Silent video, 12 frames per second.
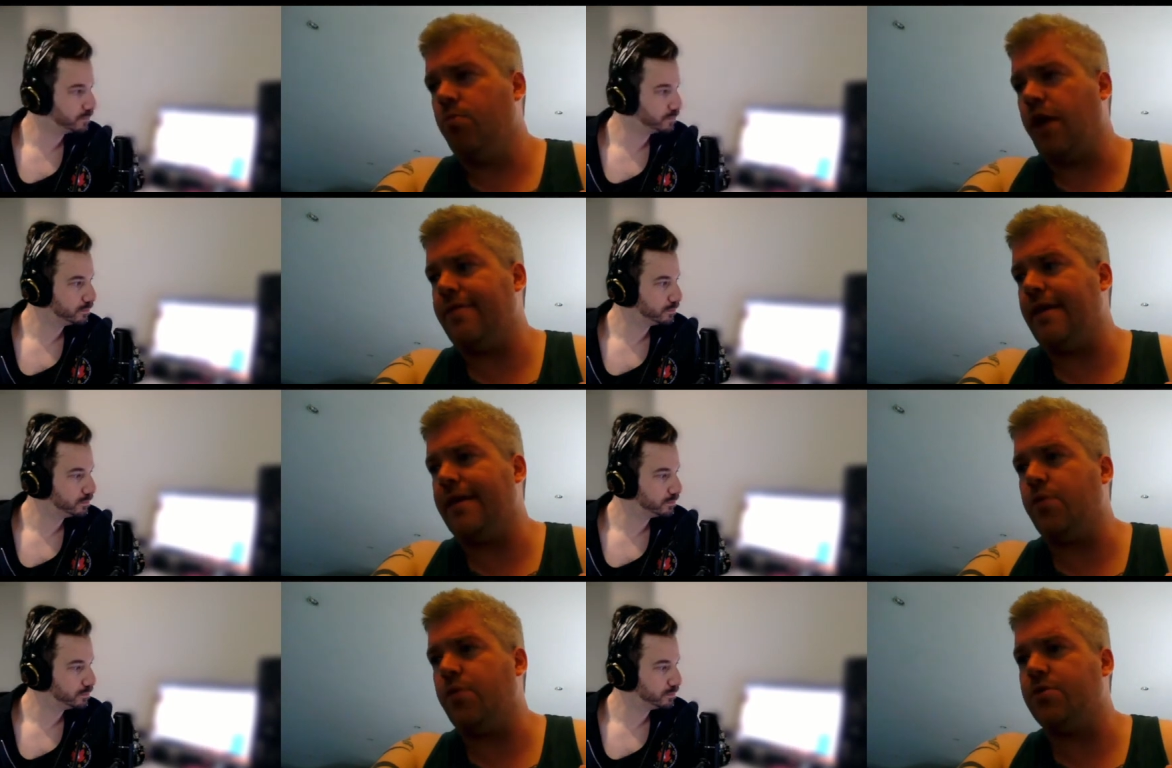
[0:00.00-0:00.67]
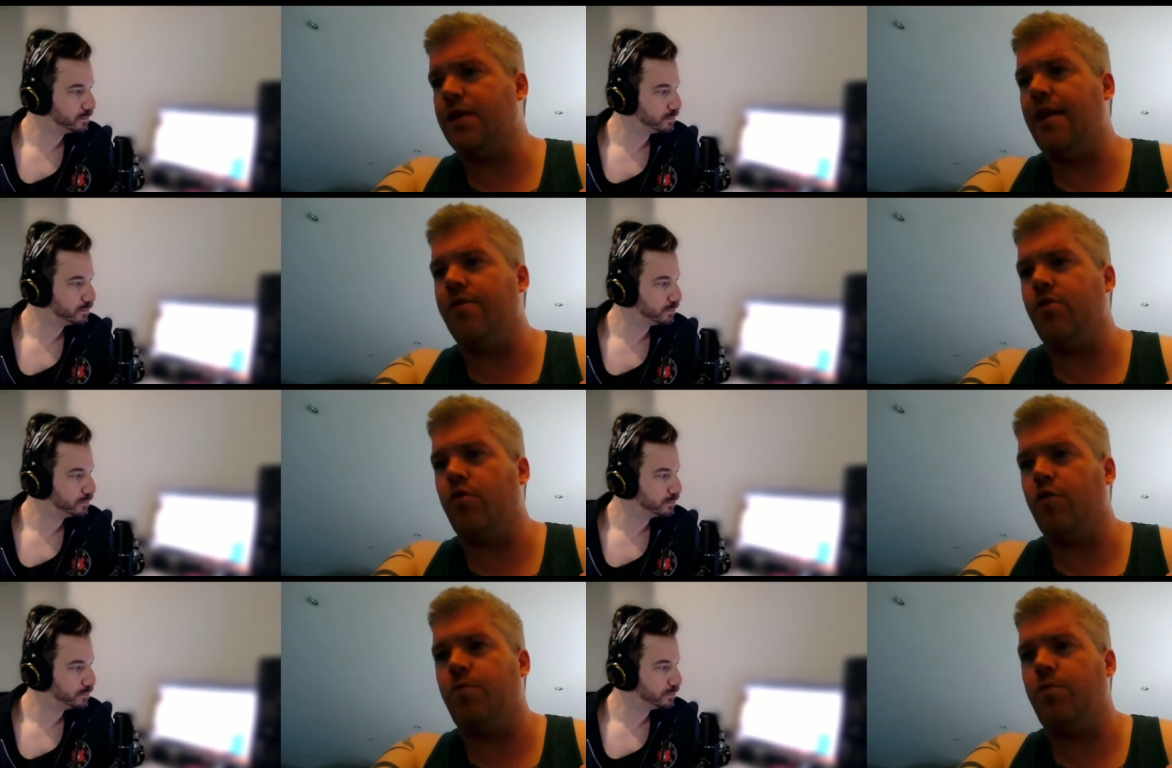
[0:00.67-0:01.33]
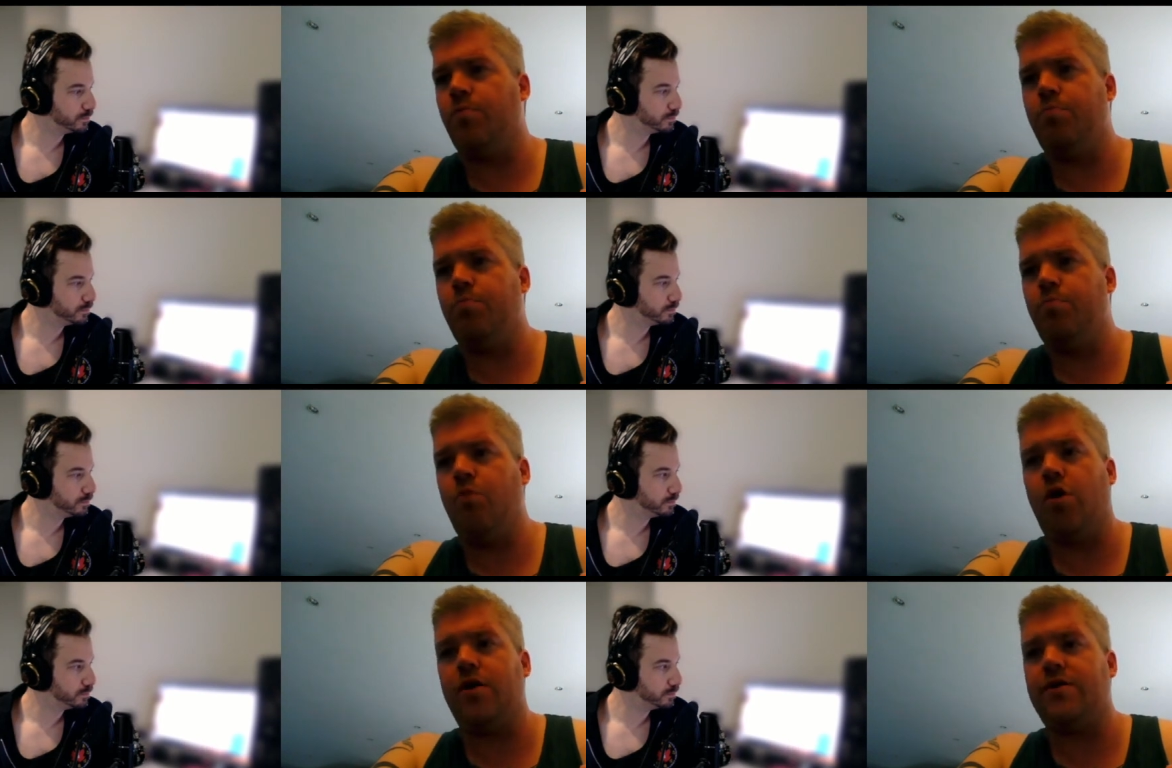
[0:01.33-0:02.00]
Speaker 1: i think there was a level of
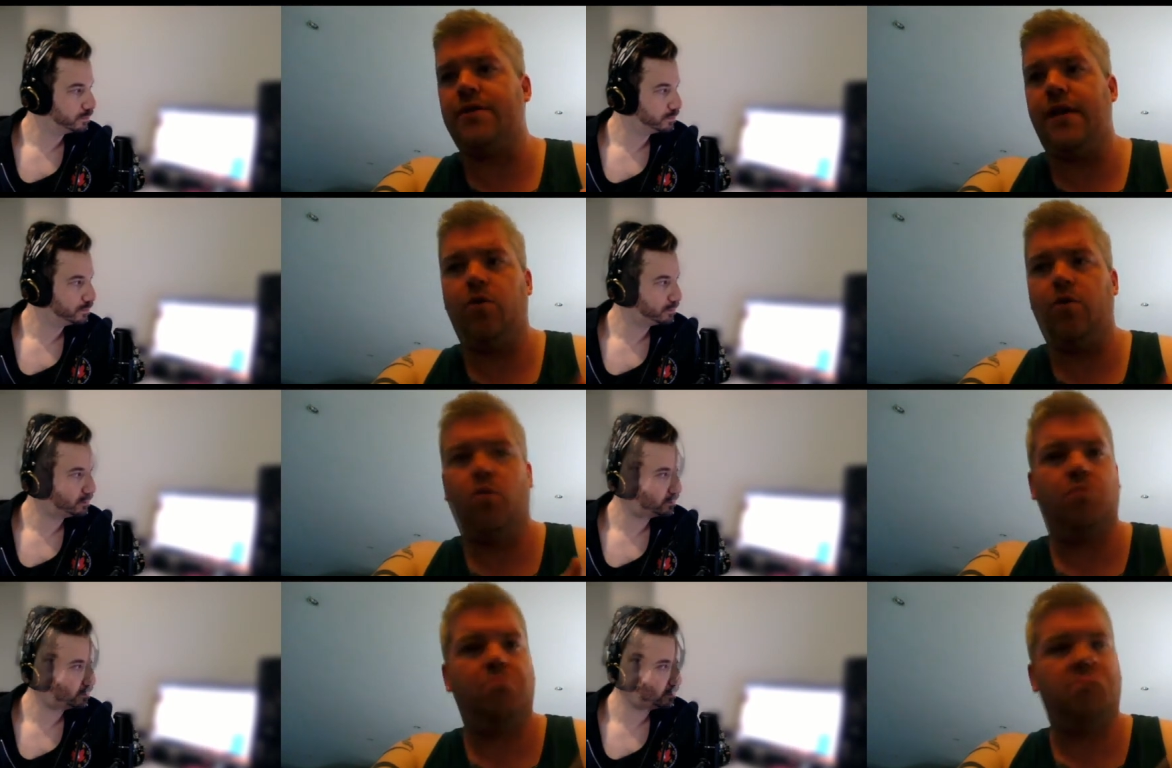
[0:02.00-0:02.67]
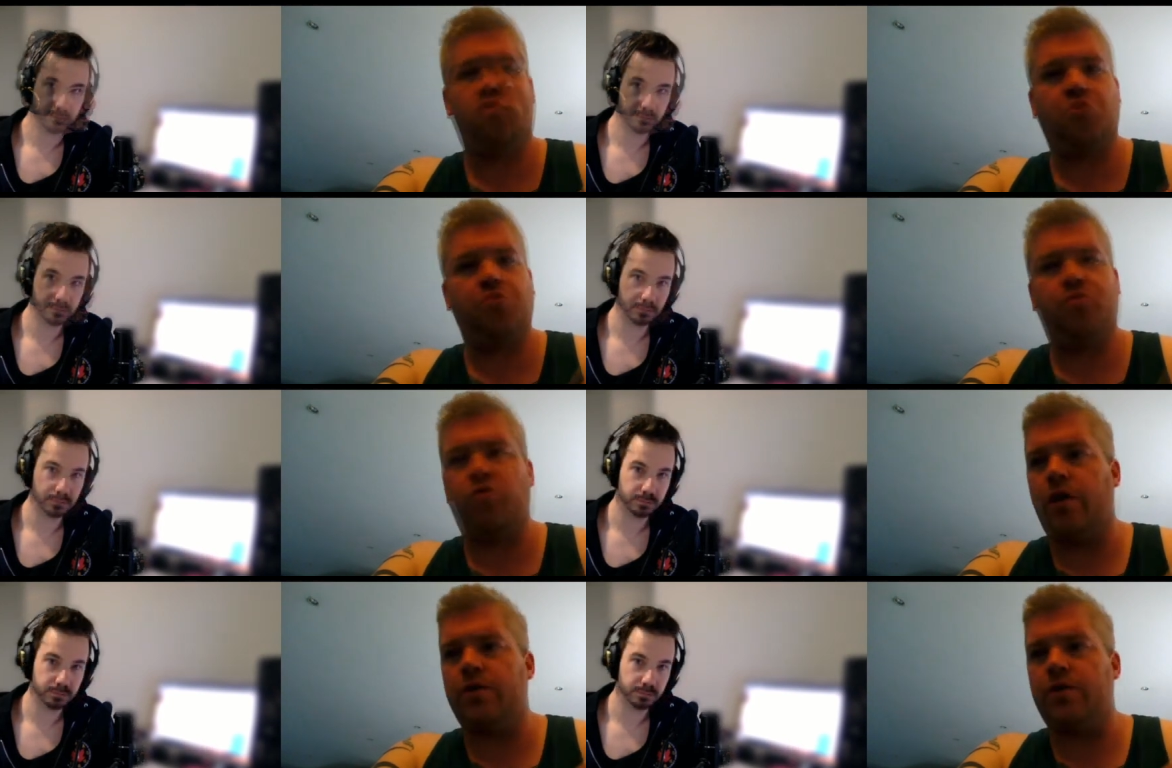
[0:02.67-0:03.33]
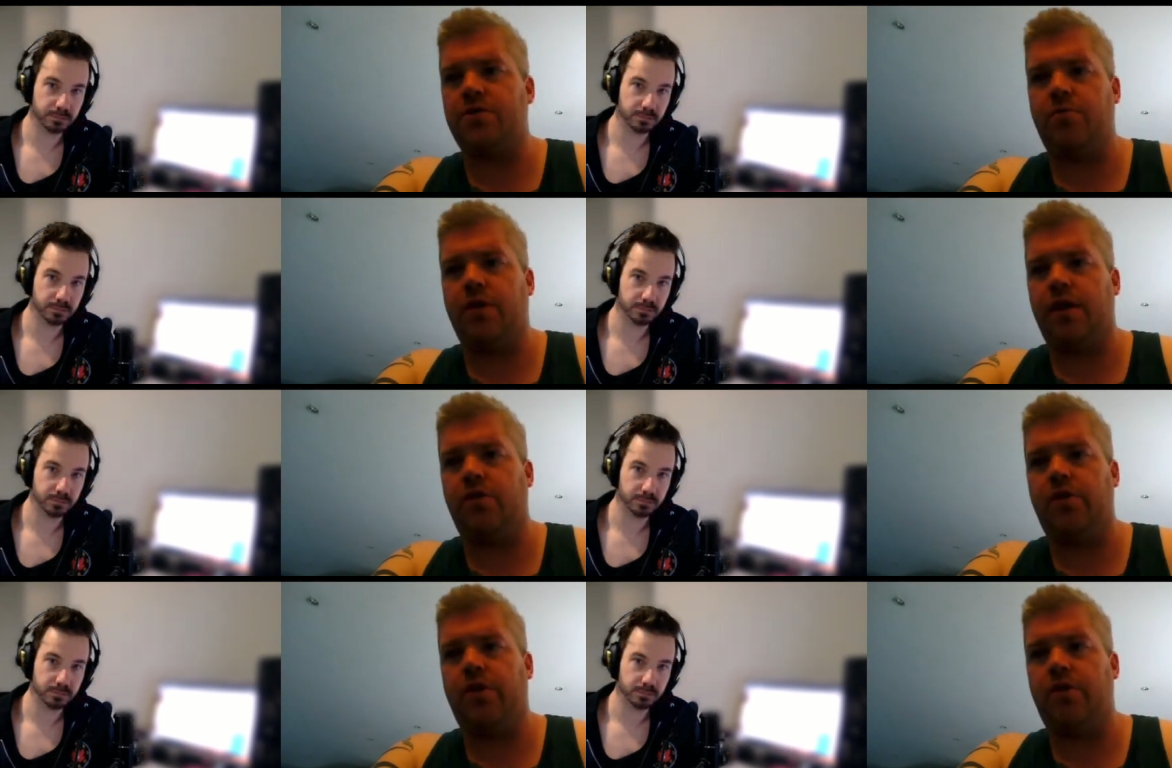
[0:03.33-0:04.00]
honesty or truth to it or
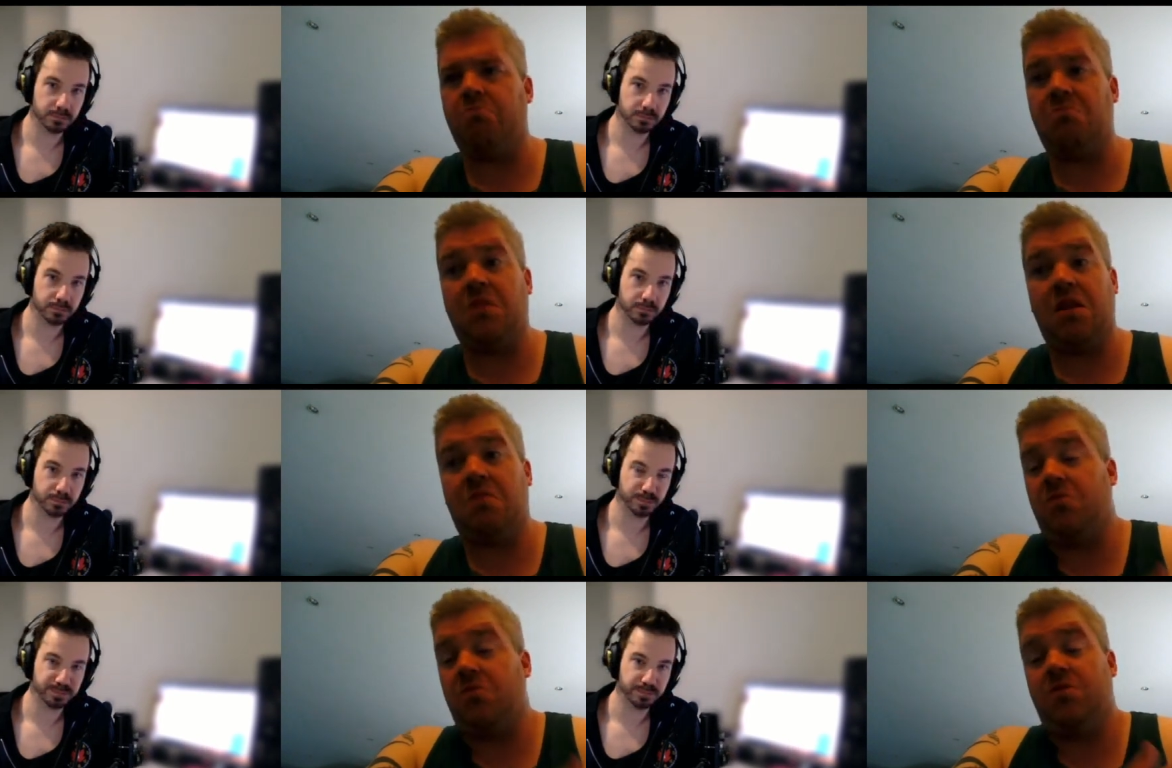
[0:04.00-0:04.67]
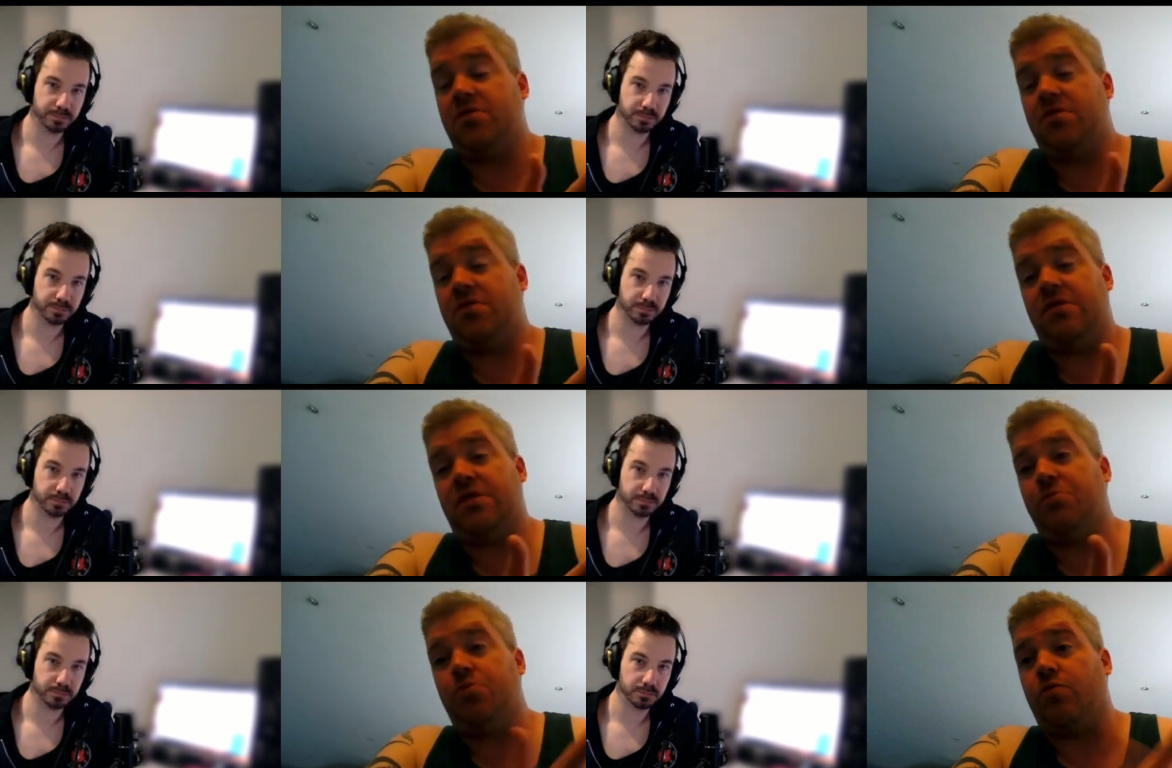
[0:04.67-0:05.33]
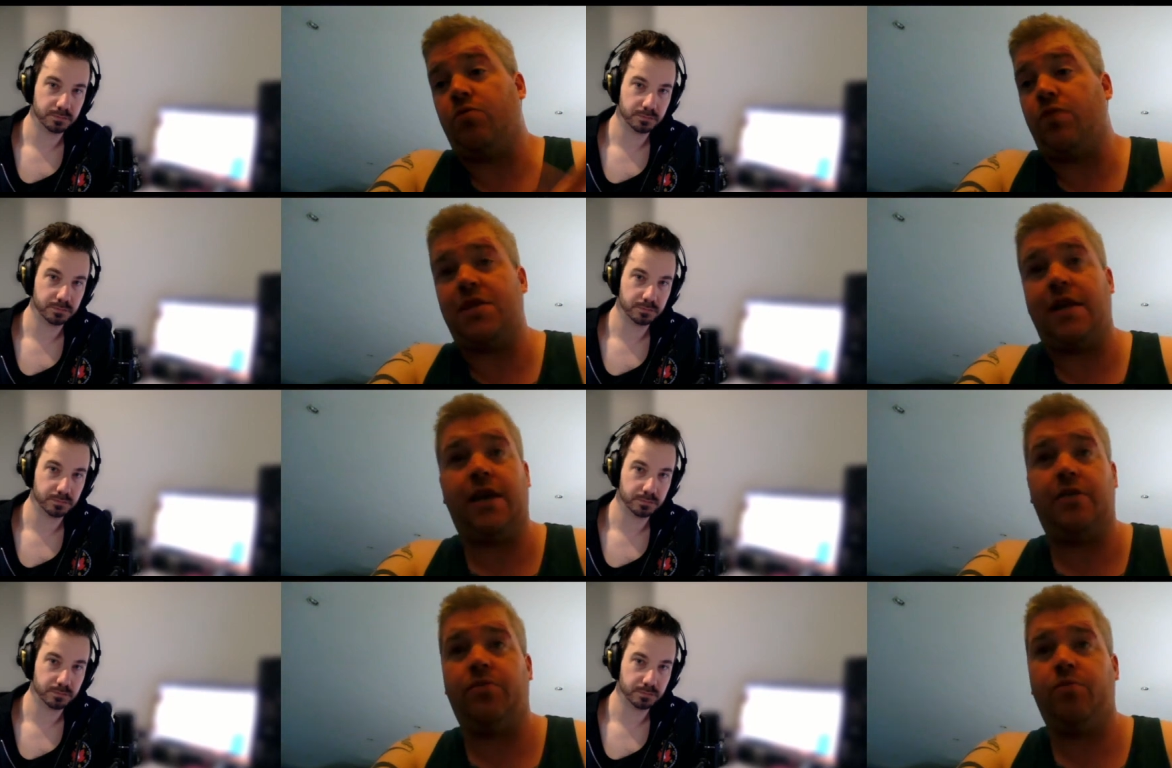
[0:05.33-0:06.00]
something that seems to have
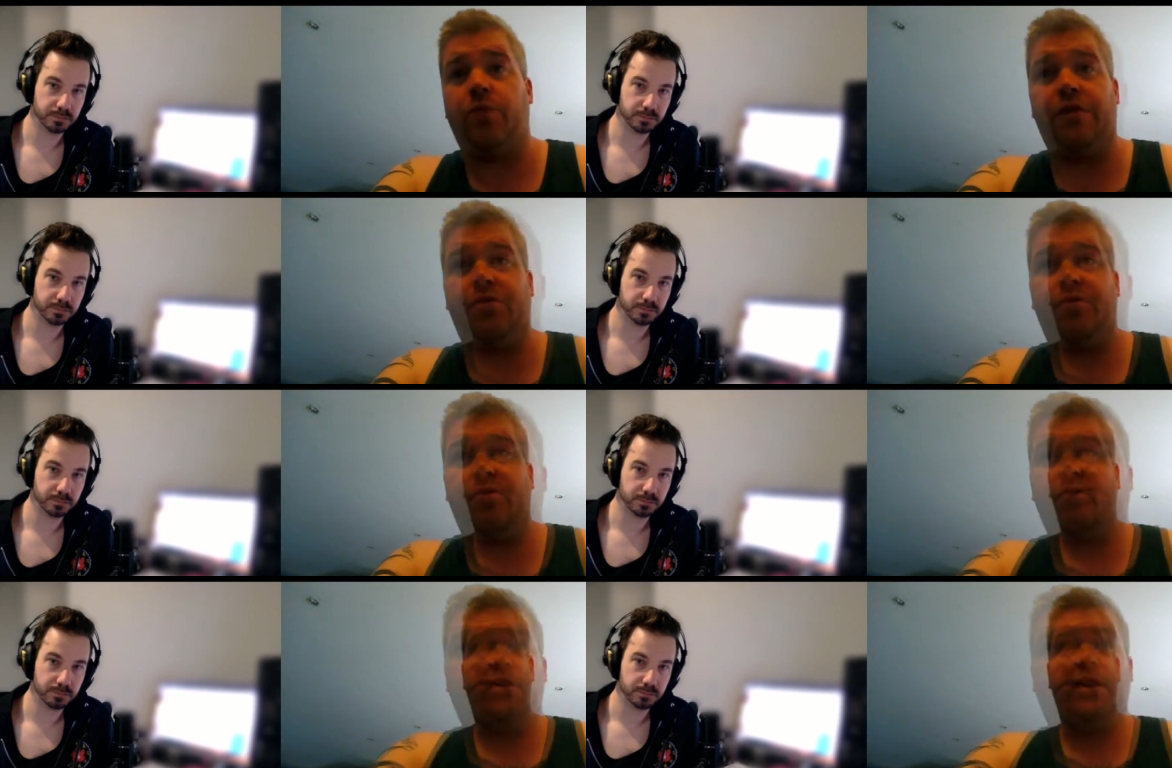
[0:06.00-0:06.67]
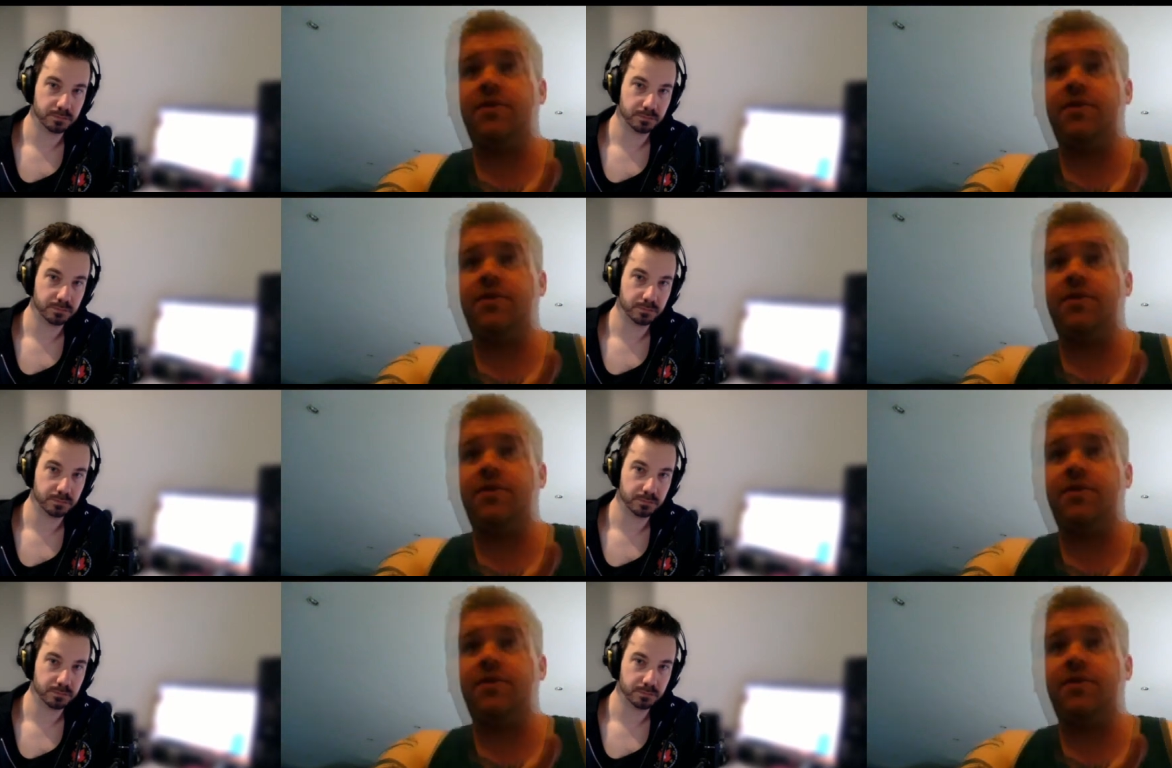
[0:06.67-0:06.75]
resonated with the